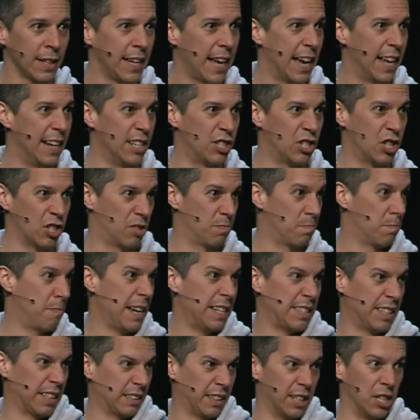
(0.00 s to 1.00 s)
and he's just
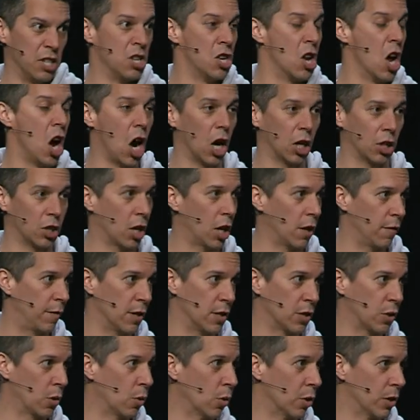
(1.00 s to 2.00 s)
basically knocked off
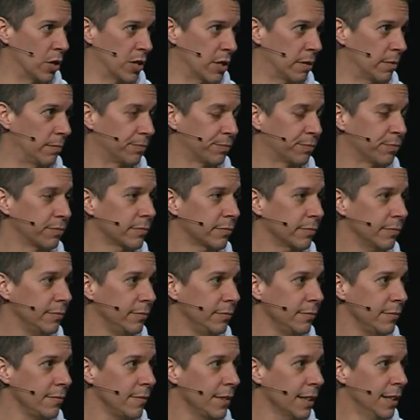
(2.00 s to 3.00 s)
his horse.
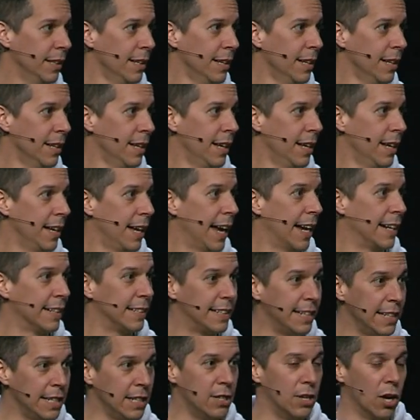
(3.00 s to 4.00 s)
And
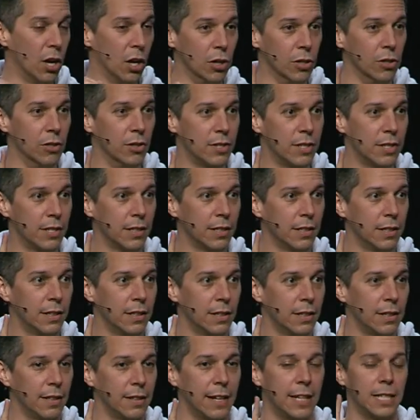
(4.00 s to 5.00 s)
he knows
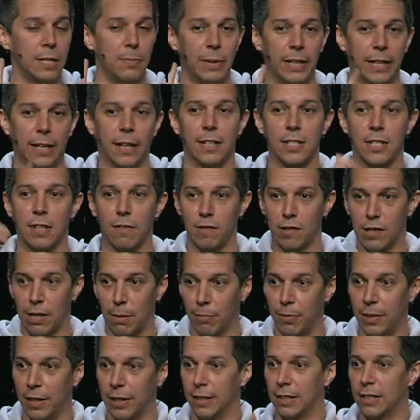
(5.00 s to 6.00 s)
that it's because of
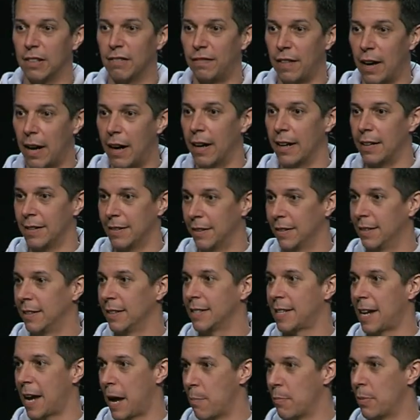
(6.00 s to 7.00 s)
something divine
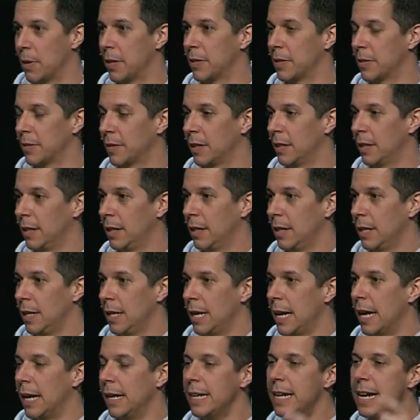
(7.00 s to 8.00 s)
that's happened.
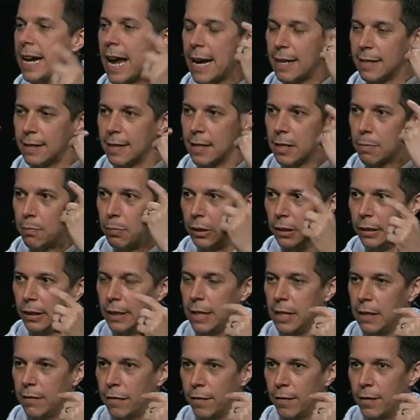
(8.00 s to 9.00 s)
And he has this
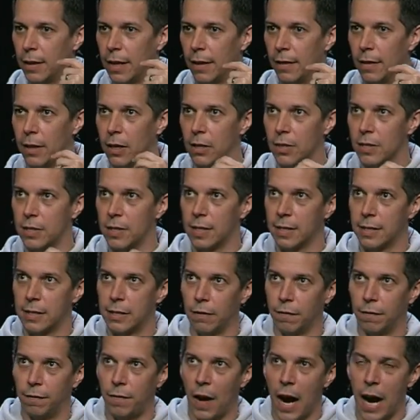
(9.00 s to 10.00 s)
belief that there's this
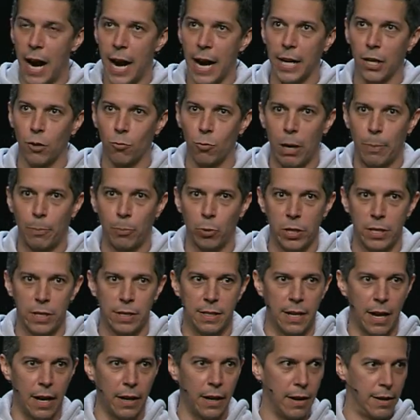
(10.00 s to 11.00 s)
divine
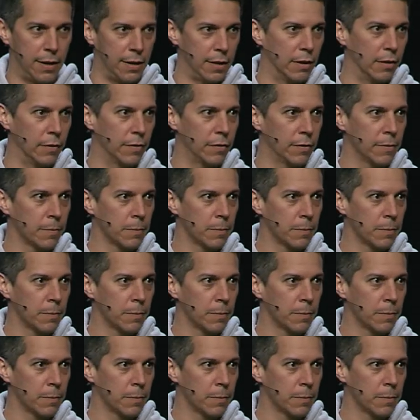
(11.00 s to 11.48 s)
representative